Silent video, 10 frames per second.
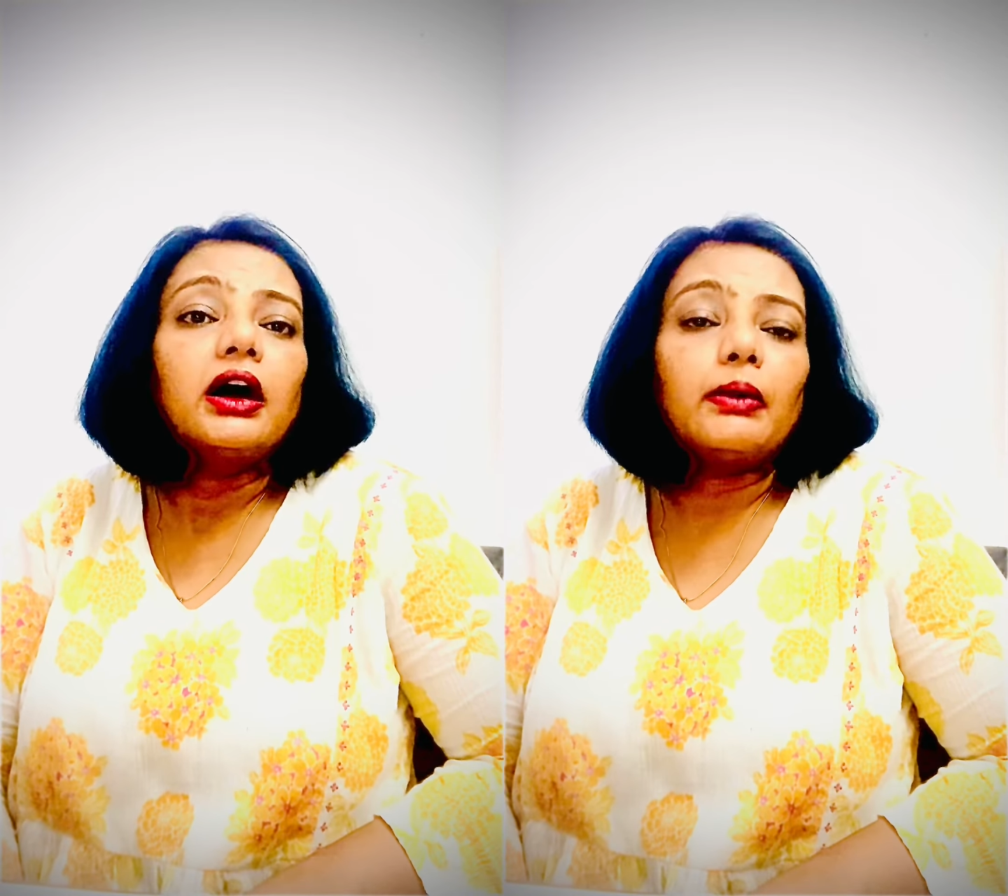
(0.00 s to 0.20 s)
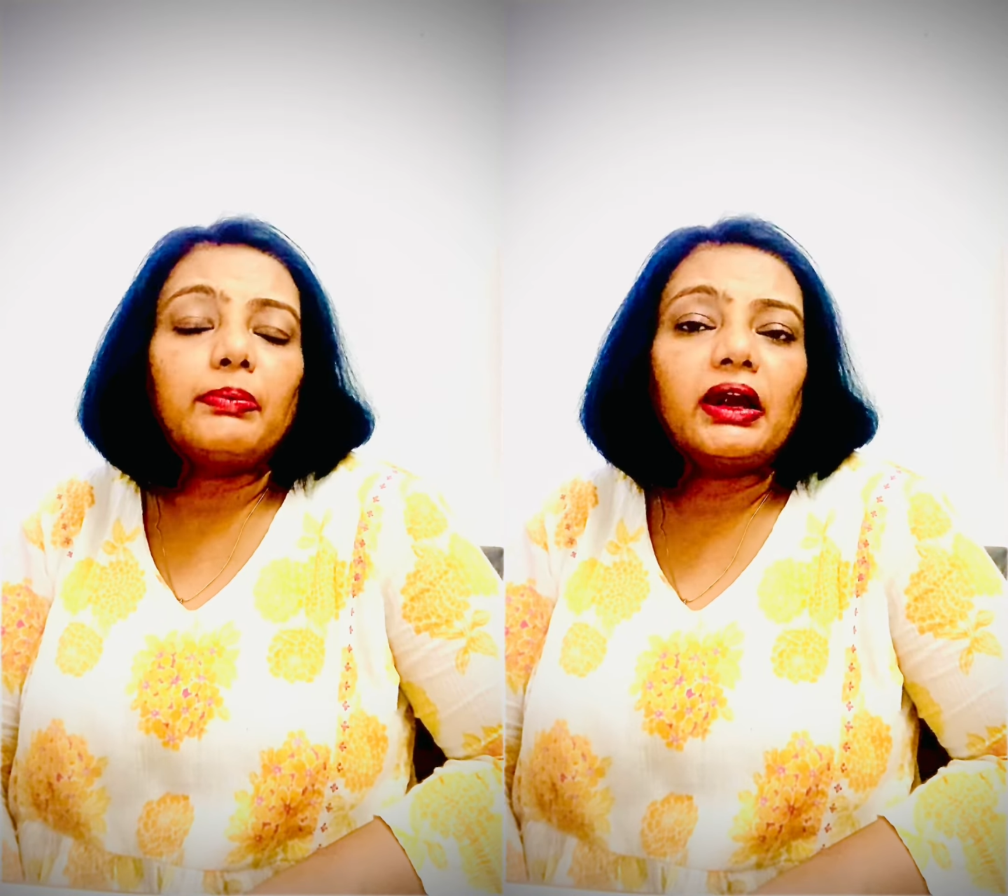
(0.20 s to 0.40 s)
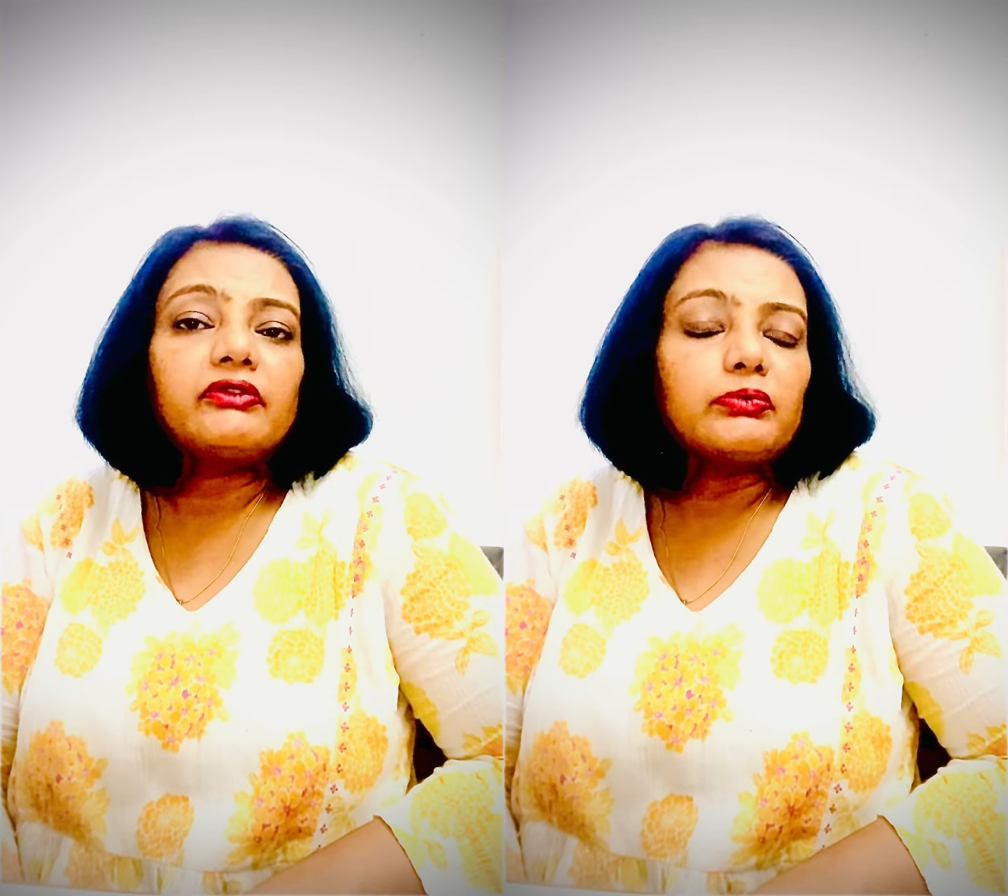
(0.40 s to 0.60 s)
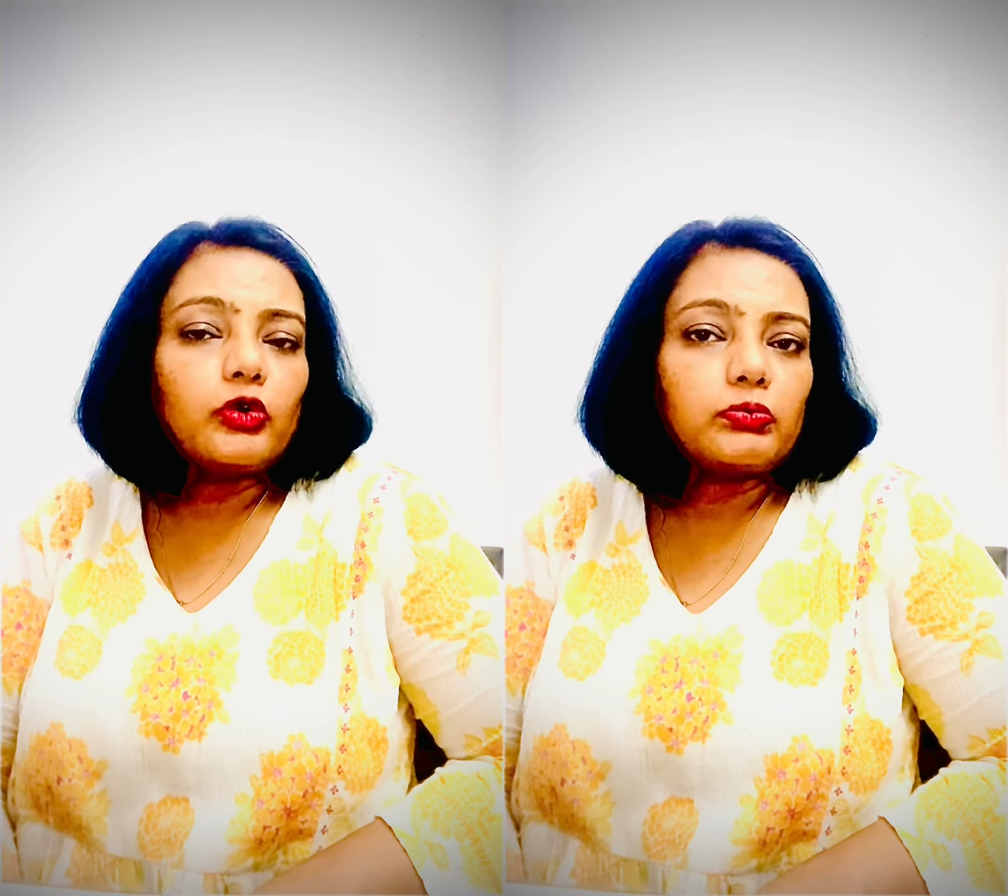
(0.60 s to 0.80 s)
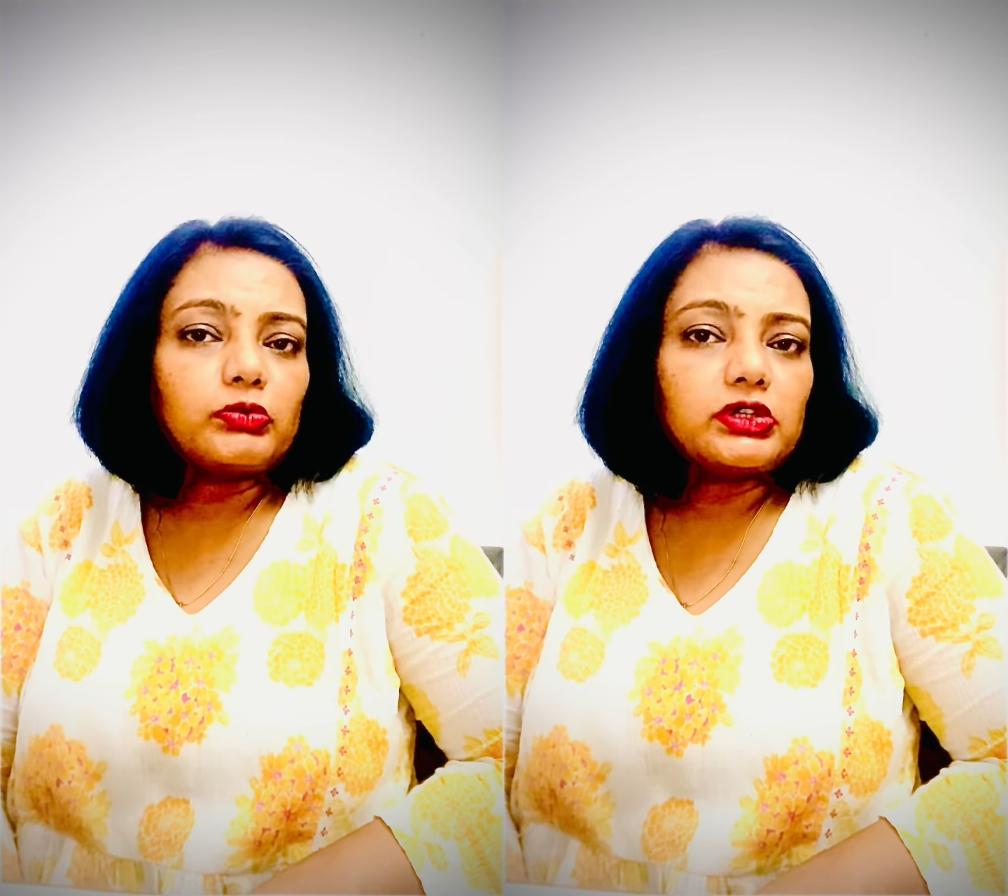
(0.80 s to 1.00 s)
Apart from
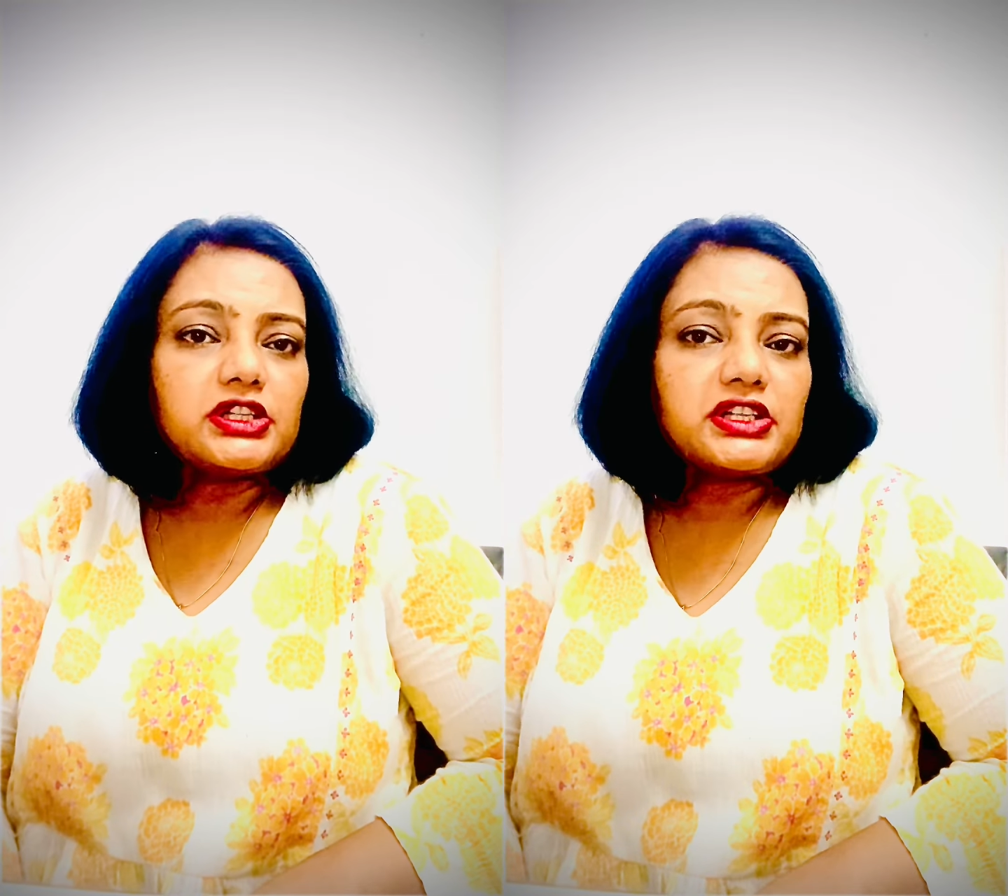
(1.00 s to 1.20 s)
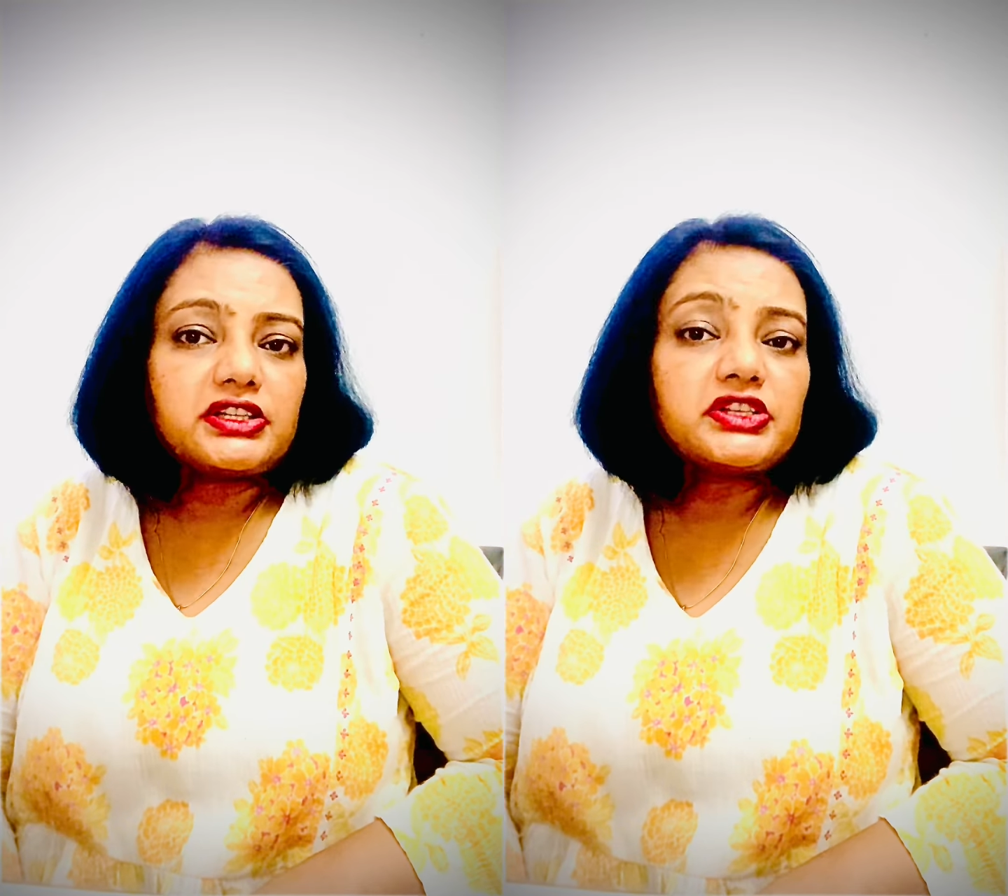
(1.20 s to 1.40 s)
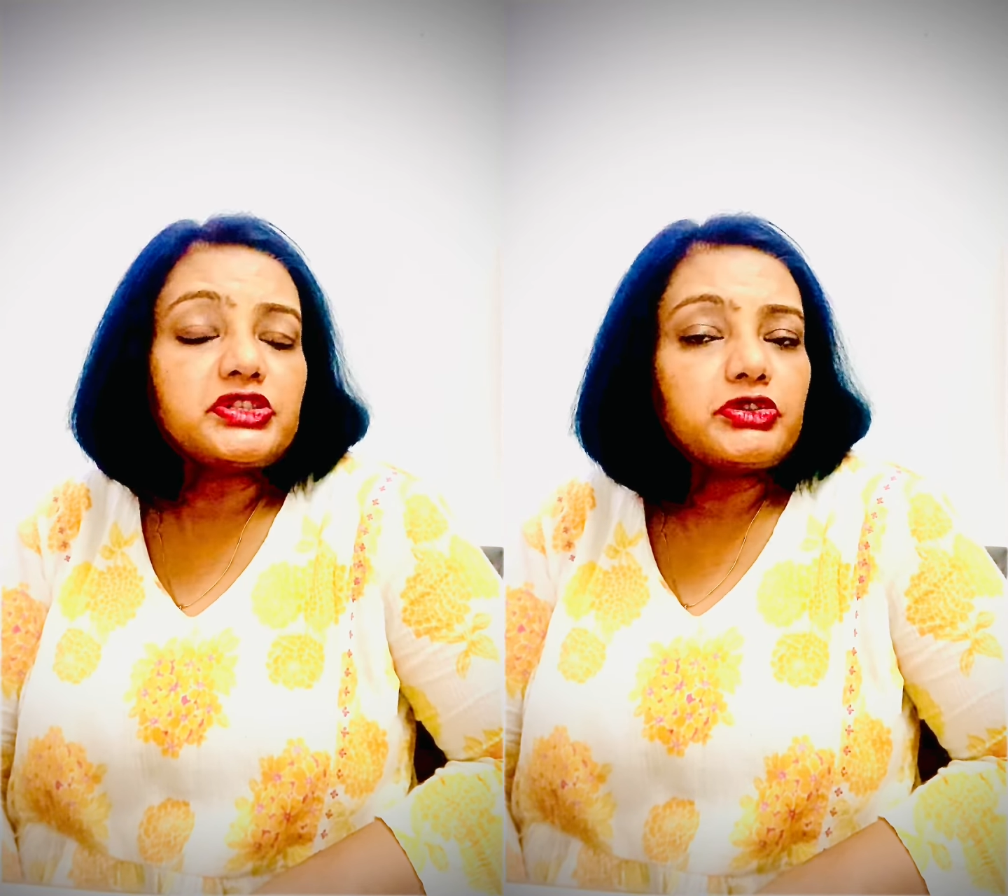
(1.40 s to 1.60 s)
hormonal changes,